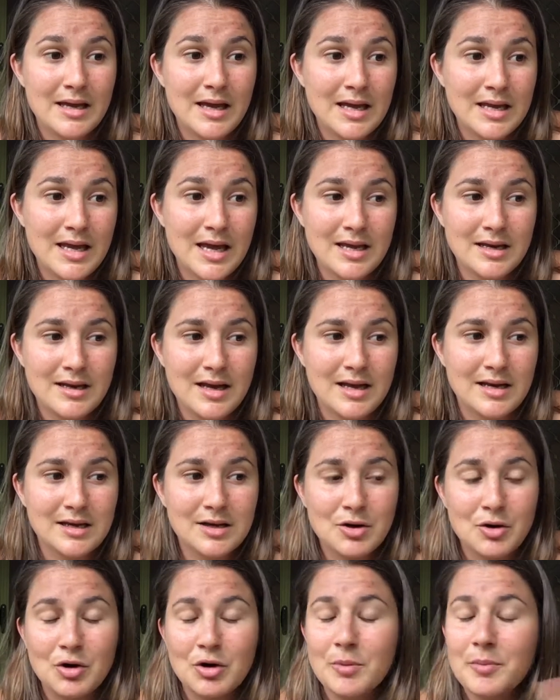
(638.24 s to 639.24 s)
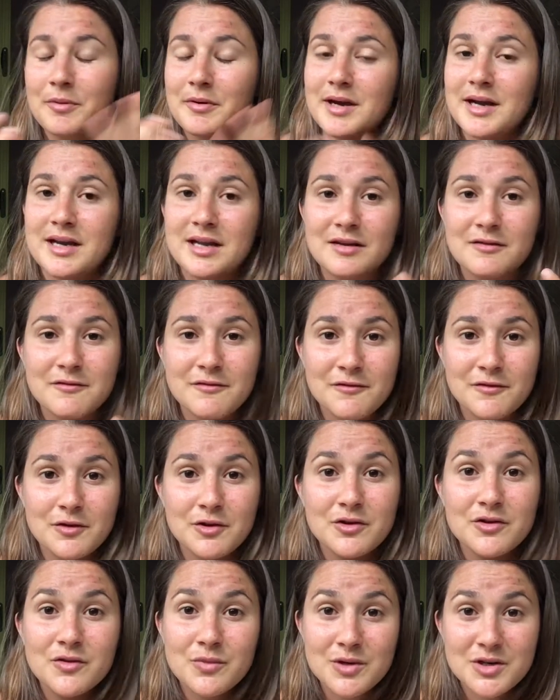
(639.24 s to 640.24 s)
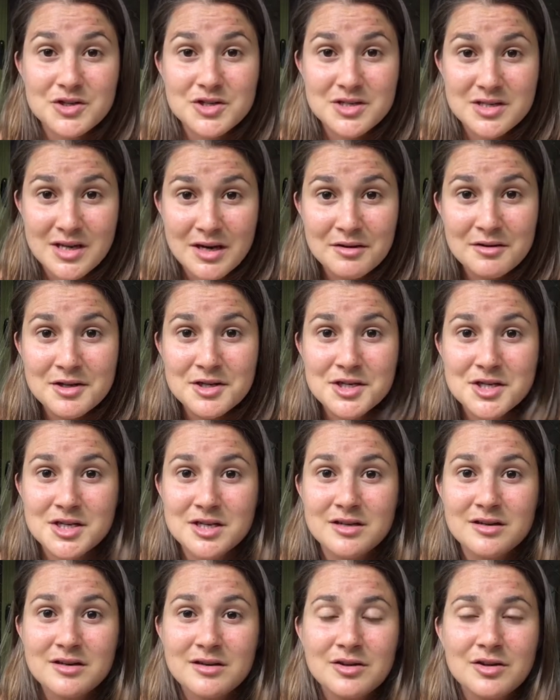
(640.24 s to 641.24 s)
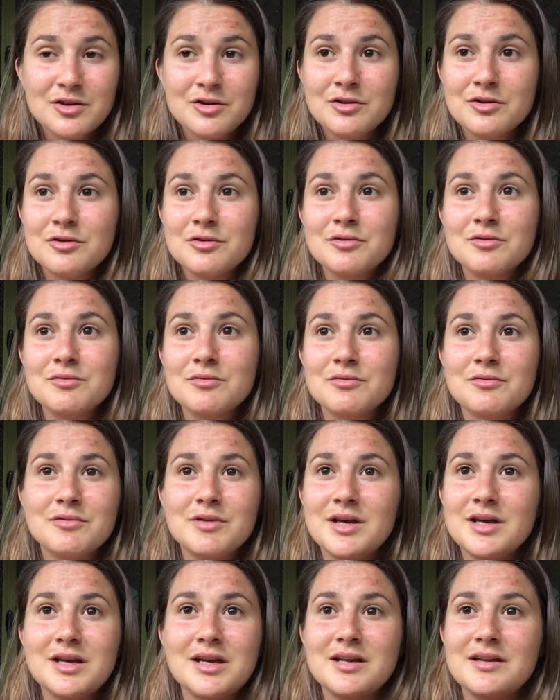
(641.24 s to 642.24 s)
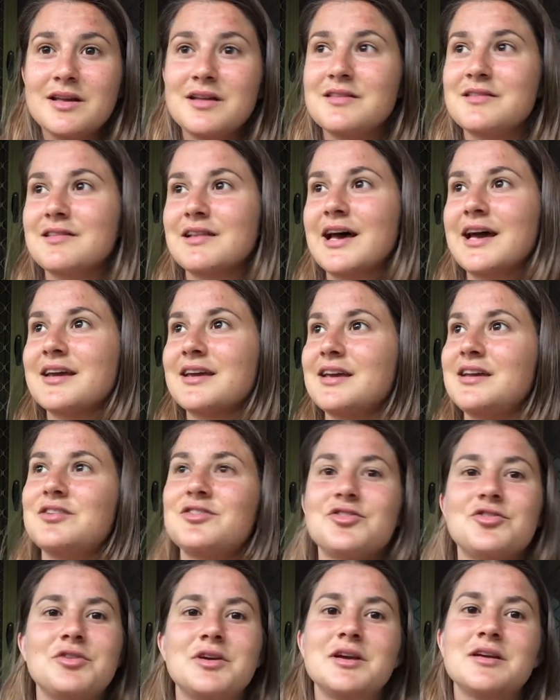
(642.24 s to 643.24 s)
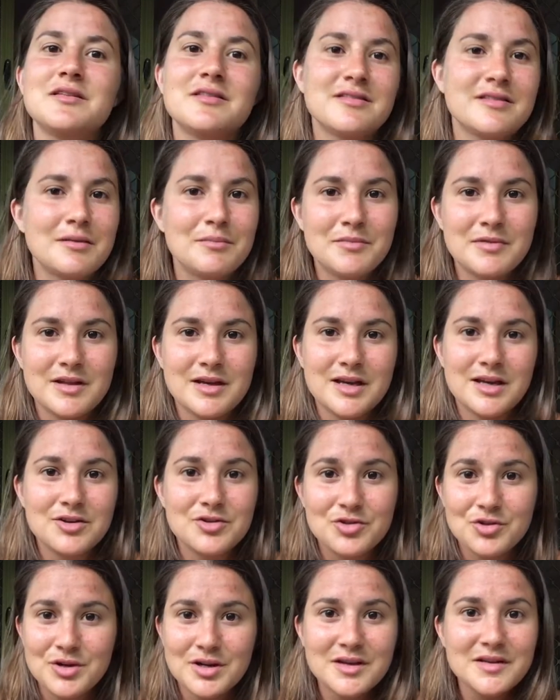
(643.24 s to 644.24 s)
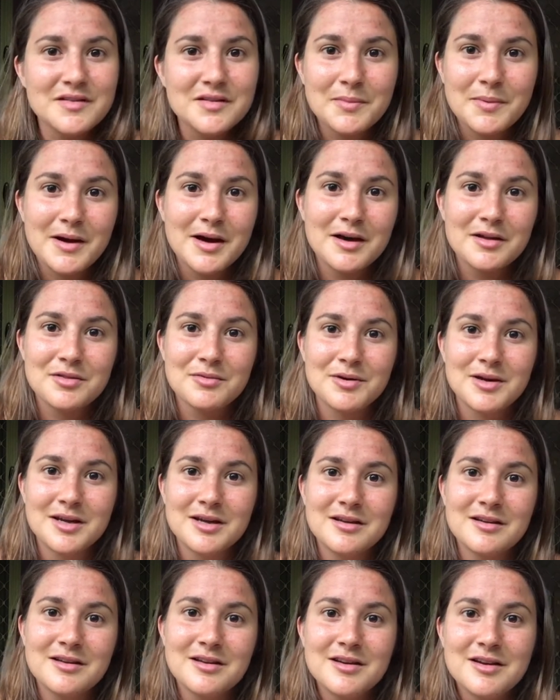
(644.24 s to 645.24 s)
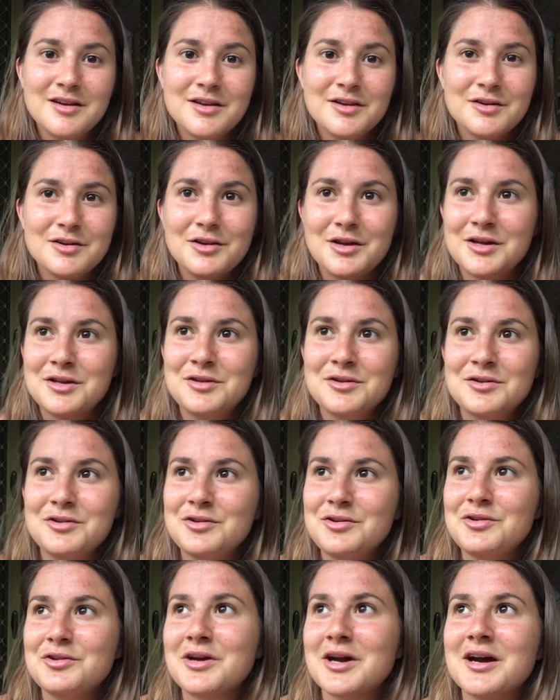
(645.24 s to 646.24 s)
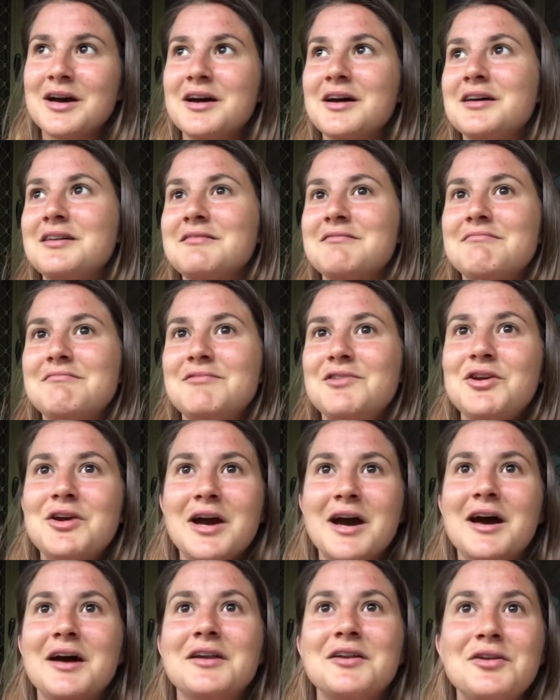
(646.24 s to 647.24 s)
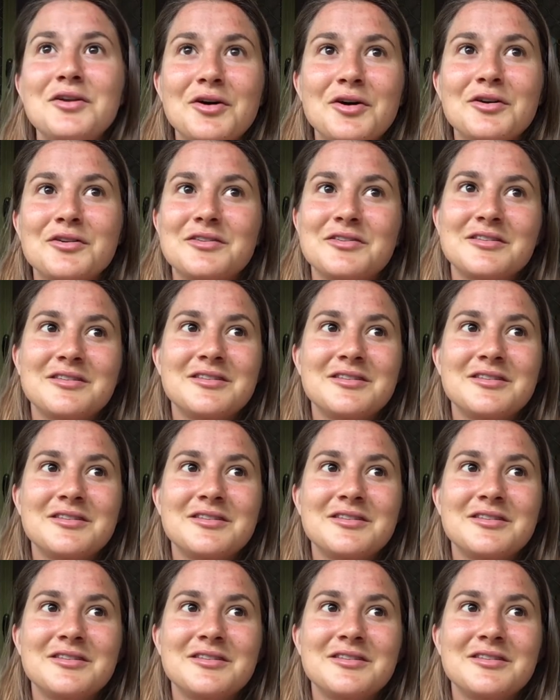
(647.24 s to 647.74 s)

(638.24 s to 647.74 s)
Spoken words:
and incorporating foods which nourish it, it's like it triggers something. It triggers a pathway, and you can't ignore